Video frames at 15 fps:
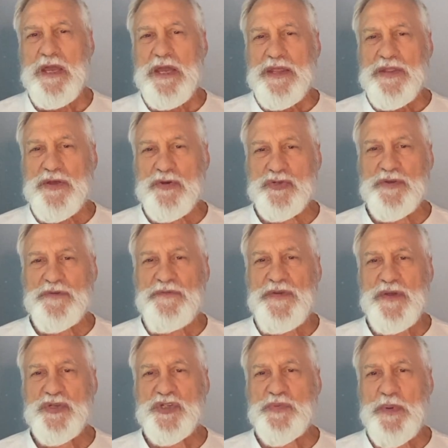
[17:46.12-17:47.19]
There's a
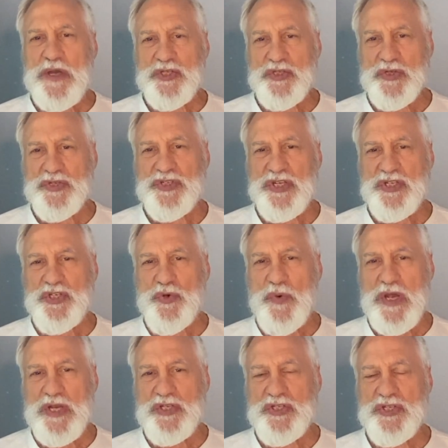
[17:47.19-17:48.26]
few special
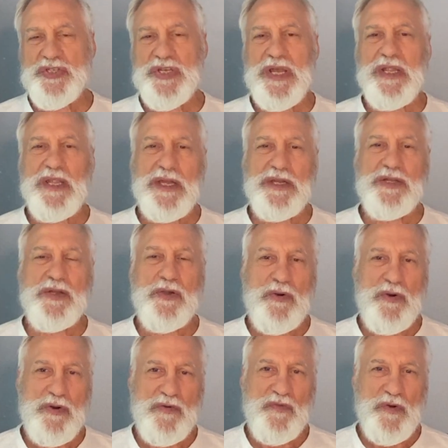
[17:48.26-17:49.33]
situations I'd like to
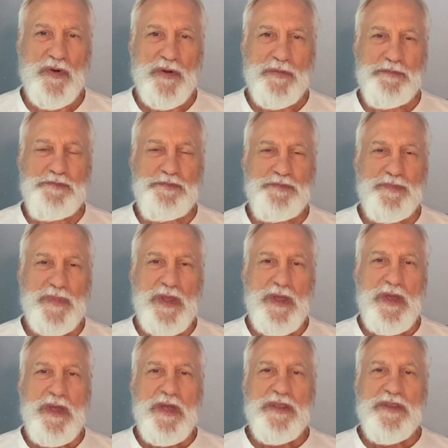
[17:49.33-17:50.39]
go over.
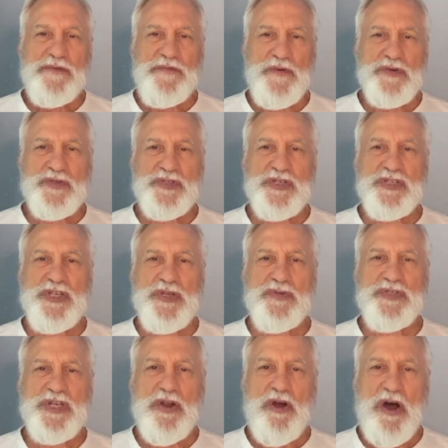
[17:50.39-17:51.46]
The first is
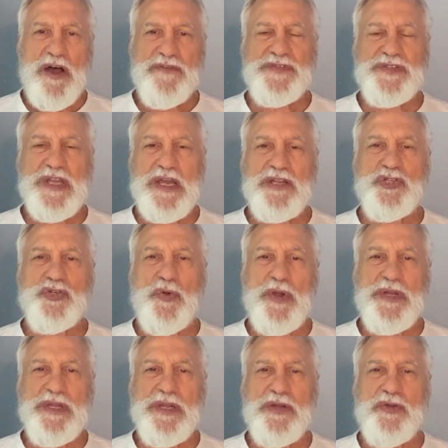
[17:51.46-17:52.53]
using offset
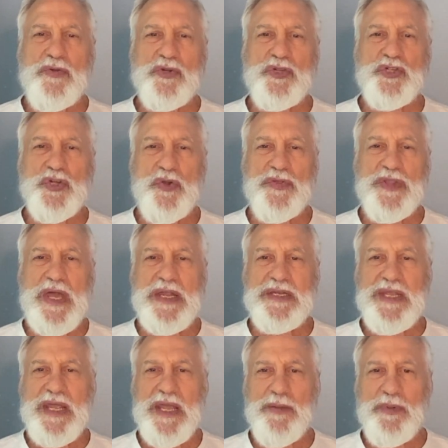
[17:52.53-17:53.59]
jointing to assure that
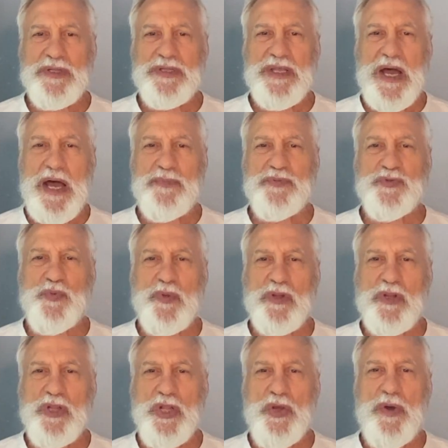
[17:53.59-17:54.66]
tabletops will
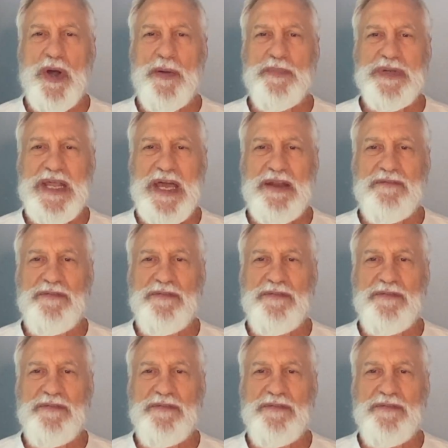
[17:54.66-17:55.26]
glue up dead